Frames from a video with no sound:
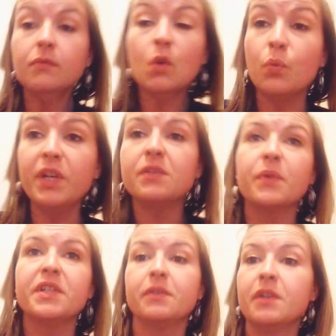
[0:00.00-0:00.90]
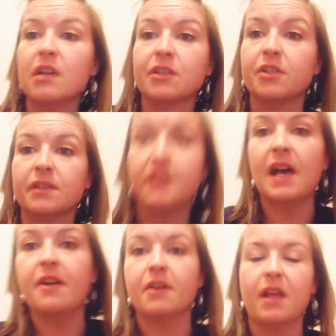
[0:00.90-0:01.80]
we just went to an auction on
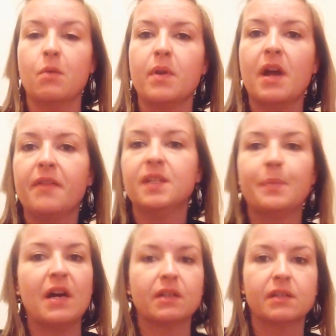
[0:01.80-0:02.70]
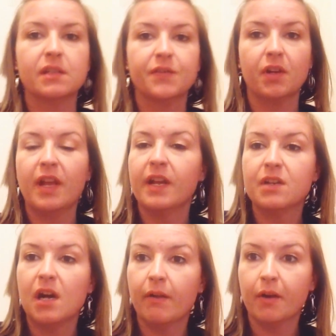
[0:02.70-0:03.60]
Saturday and we got these boxes for like
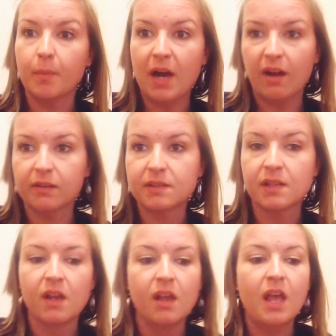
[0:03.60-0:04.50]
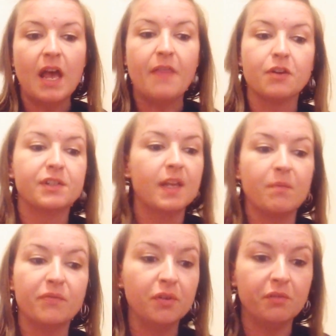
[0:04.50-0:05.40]
$1 a box. And they're slam
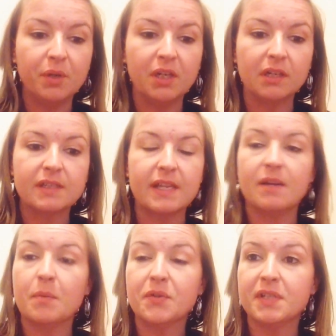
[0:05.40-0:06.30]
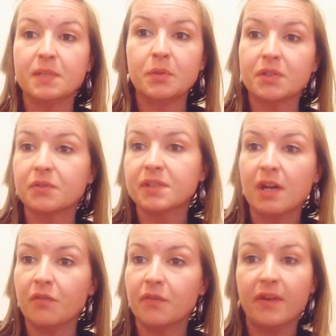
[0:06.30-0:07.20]
full of books, and most of these books will
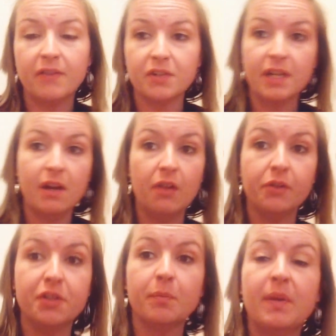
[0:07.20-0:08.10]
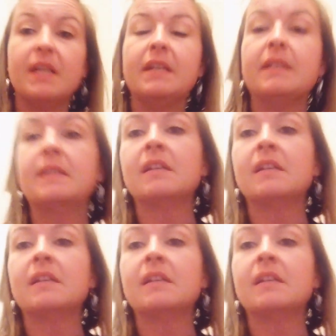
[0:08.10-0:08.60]
sell for $5 or $10 a piece.